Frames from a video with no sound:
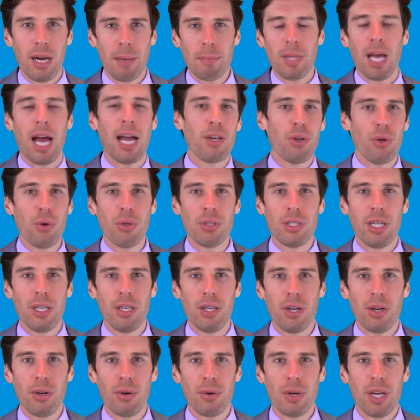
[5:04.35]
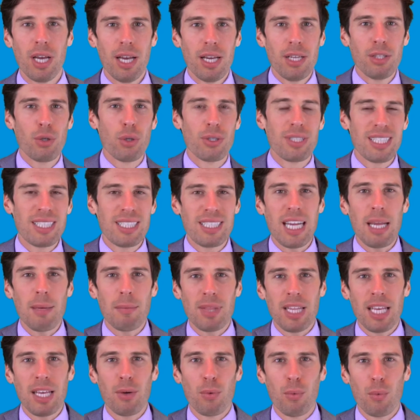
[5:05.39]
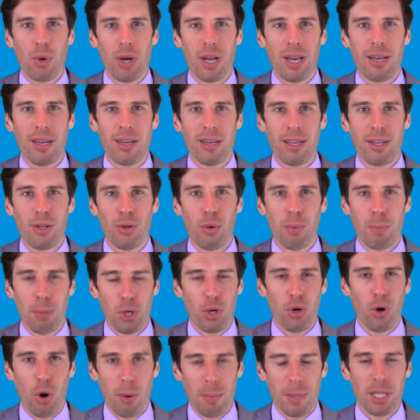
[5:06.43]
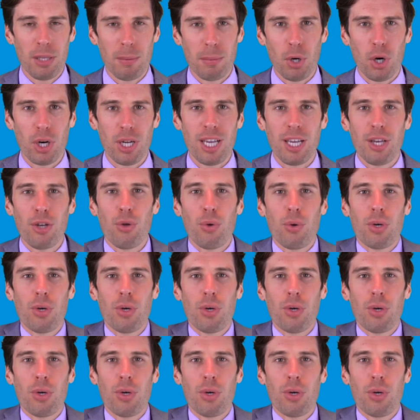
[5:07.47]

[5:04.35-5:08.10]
and I'm not using you. So it's the same thing when you put your home on the market.